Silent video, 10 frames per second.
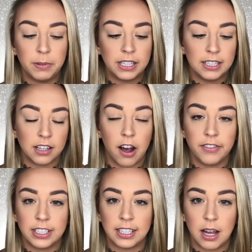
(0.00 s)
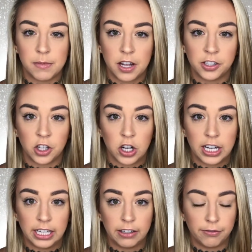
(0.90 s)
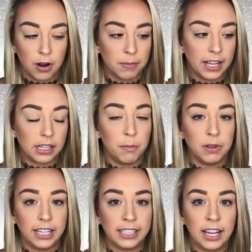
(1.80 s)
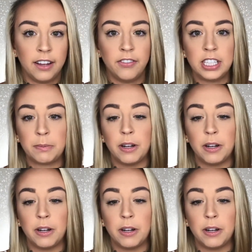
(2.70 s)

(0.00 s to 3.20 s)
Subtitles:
because obviously I'm not starting from like a blank canvas,